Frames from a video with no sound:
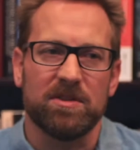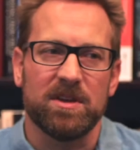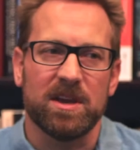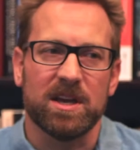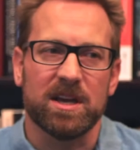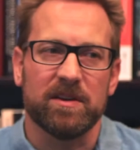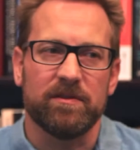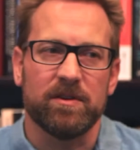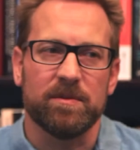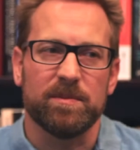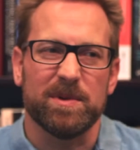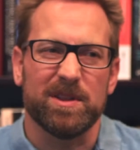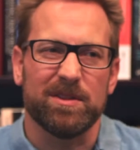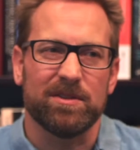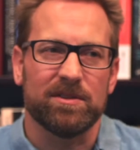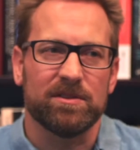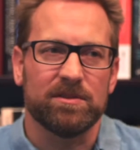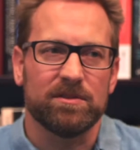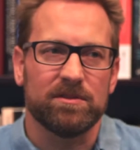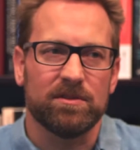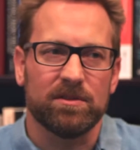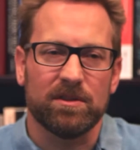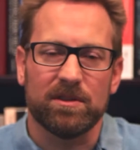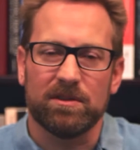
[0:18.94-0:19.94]
can think of them
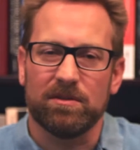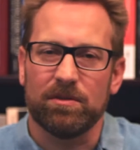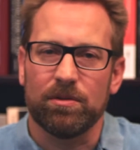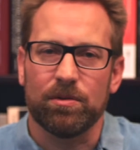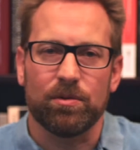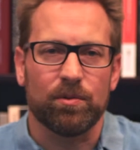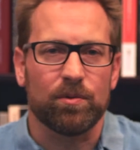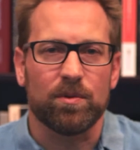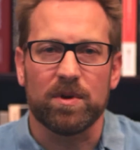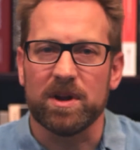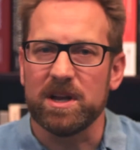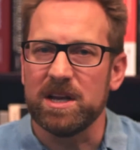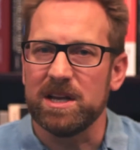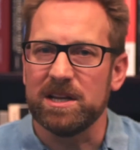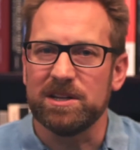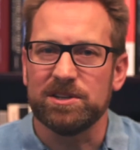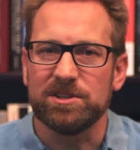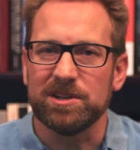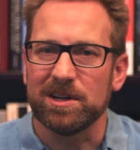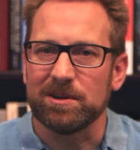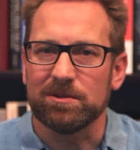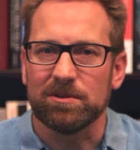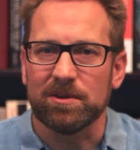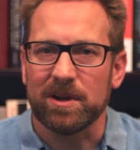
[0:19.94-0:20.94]
in
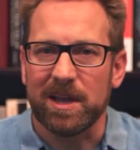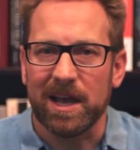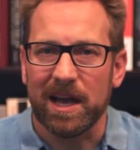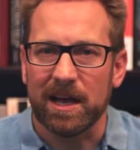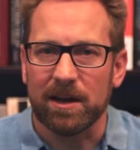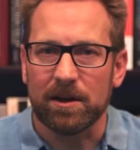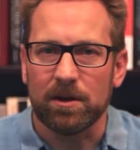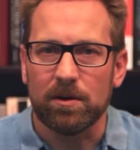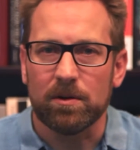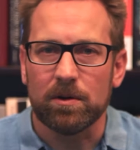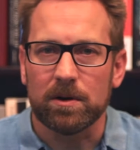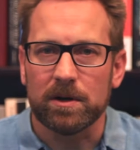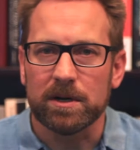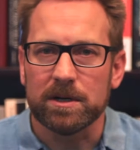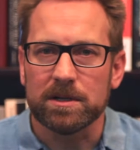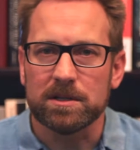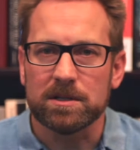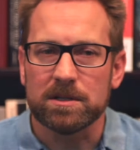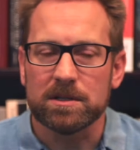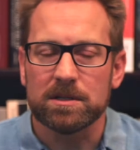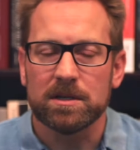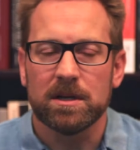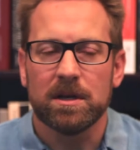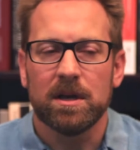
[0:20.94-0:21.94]
three general
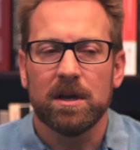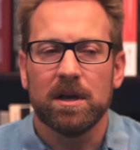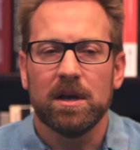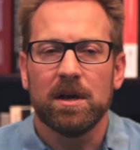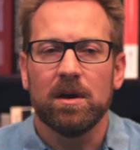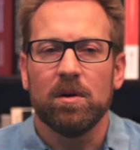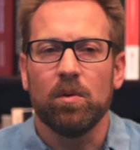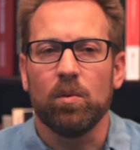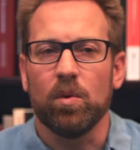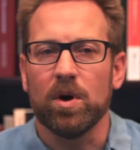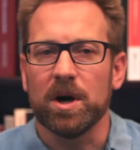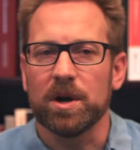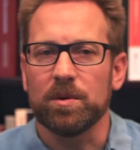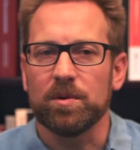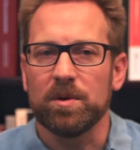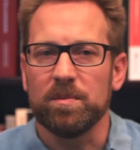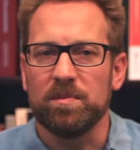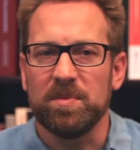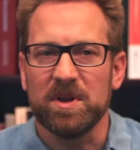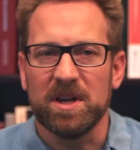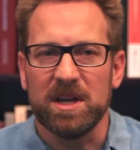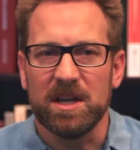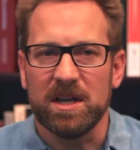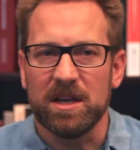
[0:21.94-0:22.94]
categories. One
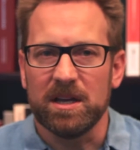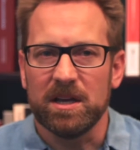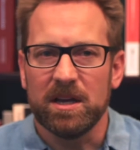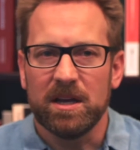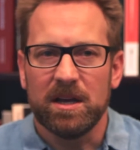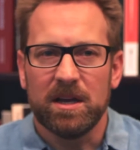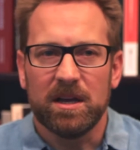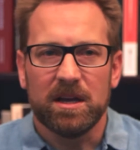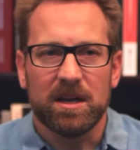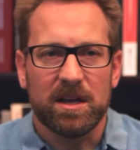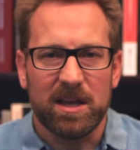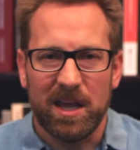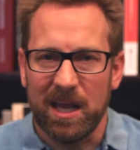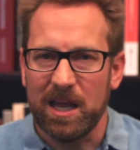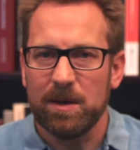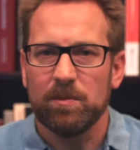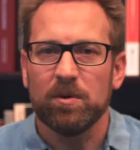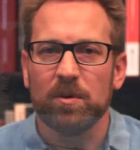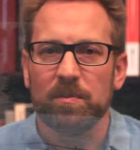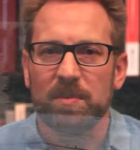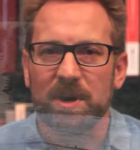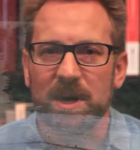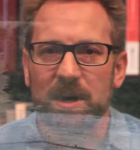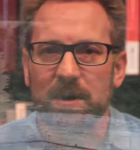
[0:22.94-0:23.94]
would be
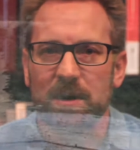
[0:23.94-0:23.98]
cable